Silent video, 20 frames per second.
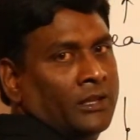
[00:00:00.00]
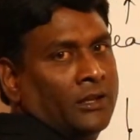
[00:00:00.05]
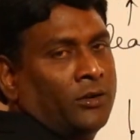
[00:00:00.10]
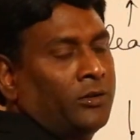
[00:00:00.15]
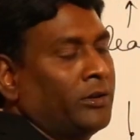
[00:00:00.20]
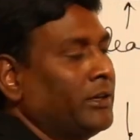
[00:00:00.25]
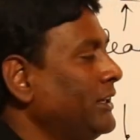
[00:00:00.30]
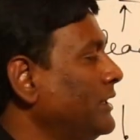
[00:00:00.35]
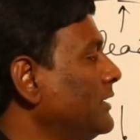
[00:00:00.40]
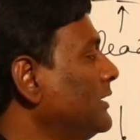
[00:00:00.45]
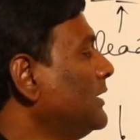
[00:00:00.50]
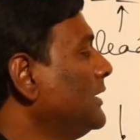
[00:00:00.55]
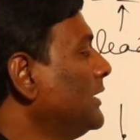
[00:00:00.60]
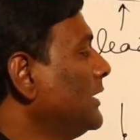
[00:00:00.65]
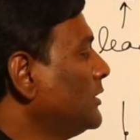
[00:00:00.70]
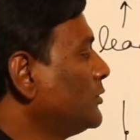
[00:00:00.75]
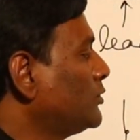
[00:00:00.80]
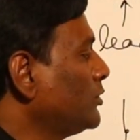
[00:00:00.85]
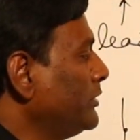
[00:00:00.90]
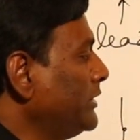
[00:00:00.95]
Okay,
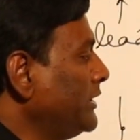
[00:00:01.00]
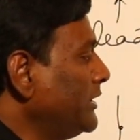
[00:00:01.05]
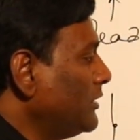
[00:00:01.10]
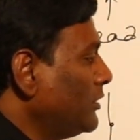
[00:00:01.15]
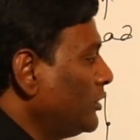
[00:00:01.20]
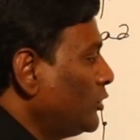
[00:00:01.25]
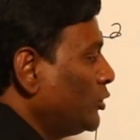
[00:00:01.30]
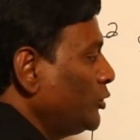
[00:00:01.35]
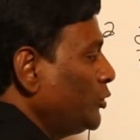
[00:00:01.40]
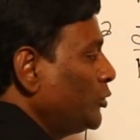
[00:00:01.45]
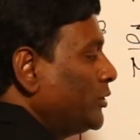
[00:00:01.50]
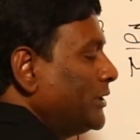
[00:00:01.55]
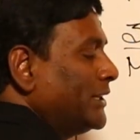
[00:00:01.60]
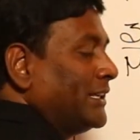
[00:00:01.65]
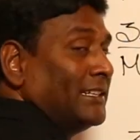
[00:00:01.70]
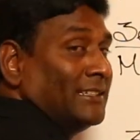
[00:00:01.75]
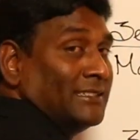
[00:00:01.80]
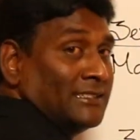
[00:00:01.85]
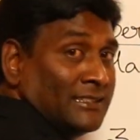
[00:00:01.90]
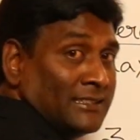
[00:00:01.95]
so nearer to
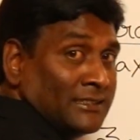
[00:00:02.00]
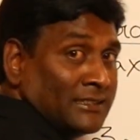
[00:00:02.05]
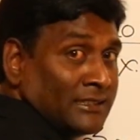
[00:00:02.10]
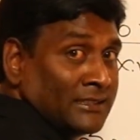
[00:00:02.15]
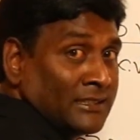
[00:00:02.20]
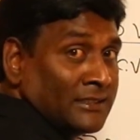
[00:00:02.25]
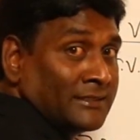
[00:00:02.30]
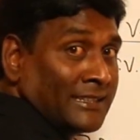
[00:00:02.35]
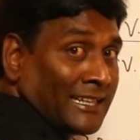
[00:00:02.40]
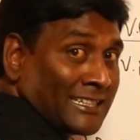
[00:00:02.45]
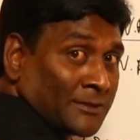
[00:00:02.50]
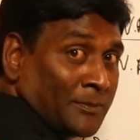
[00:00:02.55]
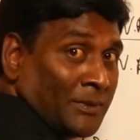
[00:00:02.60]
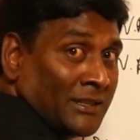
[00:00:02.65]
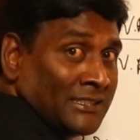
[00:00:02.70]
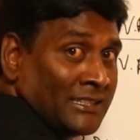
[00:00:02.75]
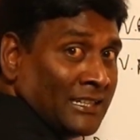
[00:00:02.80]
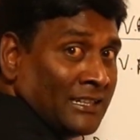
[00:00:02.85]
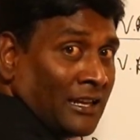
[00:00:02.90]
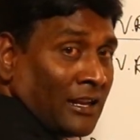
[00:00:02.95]
unity is in the sense x
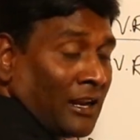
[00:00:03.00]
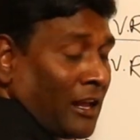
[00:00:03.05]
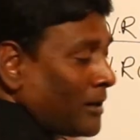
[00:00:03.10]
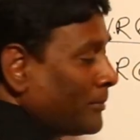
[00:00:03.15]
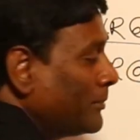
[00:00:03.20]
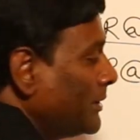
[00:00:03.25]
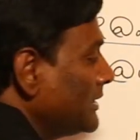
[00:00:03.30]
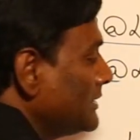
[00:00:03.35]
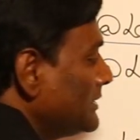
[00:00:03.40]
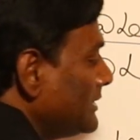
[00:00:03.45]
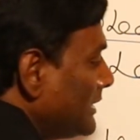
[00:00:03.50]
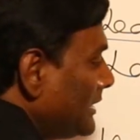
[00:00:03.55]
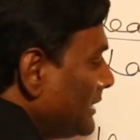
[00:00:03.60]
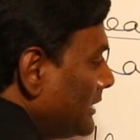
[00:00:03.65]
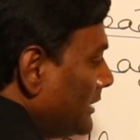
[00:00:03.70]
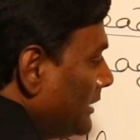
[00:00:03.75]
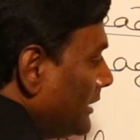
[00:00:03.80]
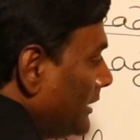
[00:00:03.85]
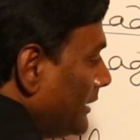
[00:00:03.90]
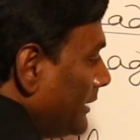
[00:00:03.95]
by z or r by
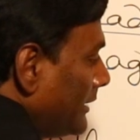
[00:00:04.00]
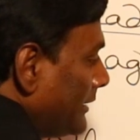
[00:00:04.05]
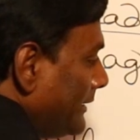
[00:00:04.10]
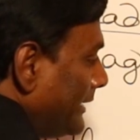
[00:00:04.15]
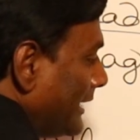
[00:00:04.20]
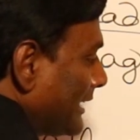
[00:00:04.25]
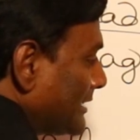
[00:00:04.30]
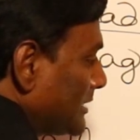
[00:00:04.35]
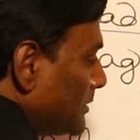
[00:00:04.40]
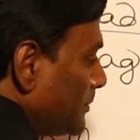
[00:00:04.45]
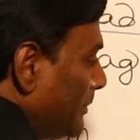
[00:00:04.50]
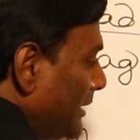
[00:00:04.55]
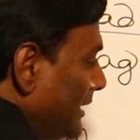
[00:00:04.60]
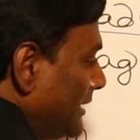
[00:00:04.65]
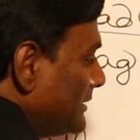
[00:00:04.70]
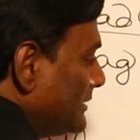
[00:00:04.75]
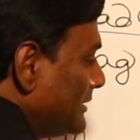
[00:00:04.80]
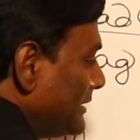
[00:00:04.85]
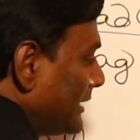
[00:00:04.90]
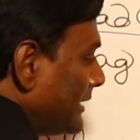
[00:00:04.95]
z, x
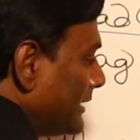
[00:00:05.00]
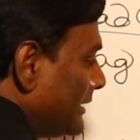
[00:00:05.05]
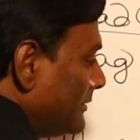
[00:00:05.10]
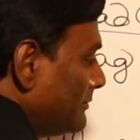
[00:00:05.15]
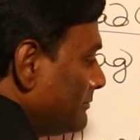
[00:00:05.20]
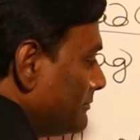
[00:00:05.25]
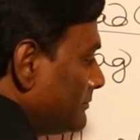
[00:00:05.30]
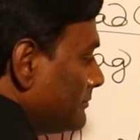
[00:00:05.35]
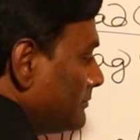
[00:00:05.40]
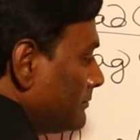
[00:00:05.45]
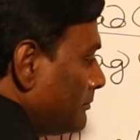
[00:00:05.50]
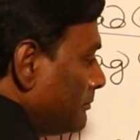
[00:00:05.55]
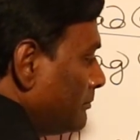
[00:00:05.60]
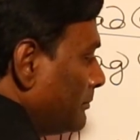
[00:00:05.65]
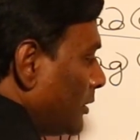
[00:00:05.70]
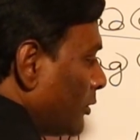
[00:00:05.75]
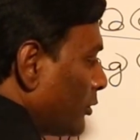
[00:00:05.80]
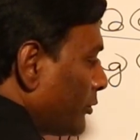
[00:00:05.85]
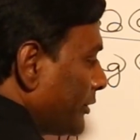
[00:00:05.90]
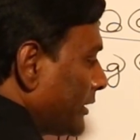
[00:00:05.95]
by z
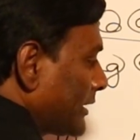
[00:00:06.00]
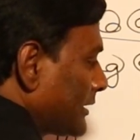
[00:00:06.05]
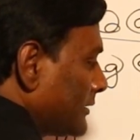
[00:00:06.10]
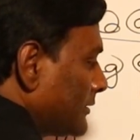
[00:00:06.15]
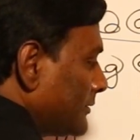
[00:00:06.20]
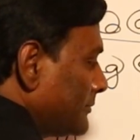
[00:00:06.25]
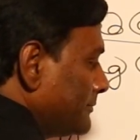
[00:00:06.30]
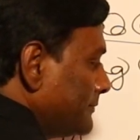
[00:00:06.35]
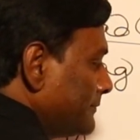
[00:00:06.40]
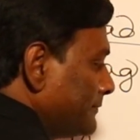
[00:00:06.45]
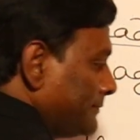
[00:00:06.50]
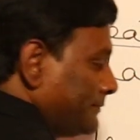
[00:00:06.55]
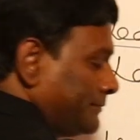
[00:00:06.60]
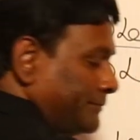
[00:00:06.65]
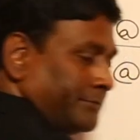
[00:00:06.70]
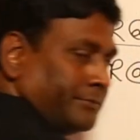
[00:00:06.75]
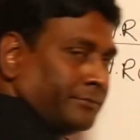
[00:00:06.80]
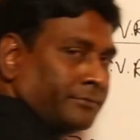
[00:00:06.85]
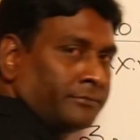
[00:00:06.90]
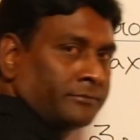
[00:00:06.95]
power factor.
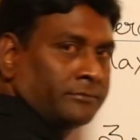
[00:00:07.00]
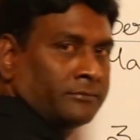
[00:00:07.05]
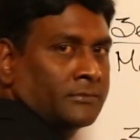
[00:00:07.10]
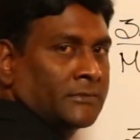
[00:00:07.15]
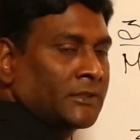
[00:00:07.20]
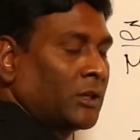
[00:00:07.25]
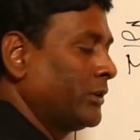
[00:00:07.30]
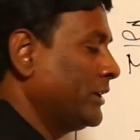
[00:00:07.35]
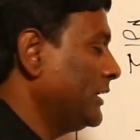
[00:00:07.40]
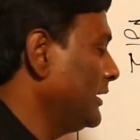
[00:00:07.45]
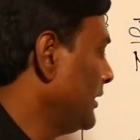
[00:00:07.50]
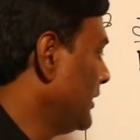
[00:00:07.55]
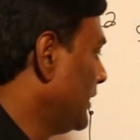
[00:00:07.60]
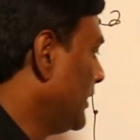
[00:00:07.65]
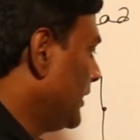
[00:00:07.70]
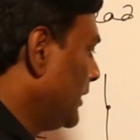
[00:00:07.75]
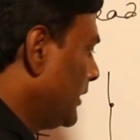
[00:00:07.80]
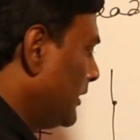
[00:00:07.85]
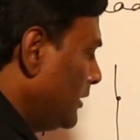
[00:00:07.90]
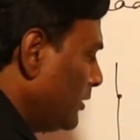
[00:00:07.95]
Okay,
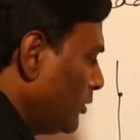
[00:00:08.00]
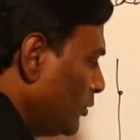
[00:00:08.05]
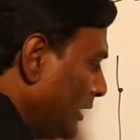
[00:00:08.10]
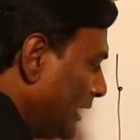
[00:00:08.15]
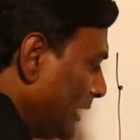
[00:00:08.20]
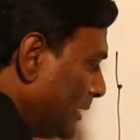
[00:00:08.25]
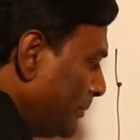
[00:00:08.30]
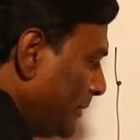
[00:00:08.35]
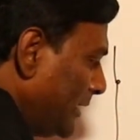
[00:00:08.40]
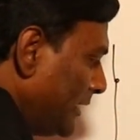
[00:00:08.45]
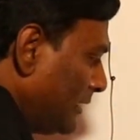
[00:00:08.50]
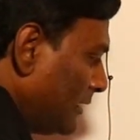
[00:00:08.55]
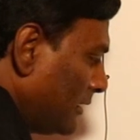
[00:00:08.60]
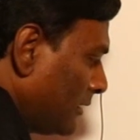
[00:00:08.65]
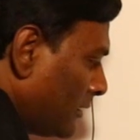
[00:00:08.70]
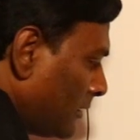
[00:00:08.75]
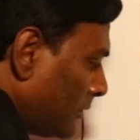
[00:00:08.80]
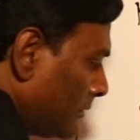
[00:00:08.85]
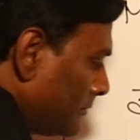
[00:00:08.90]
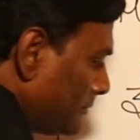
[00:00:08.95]
now let me
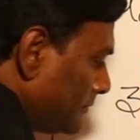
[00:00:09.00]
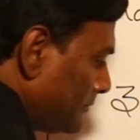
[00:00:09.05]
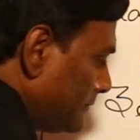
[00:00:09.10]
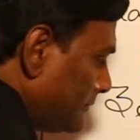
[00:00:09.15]
draw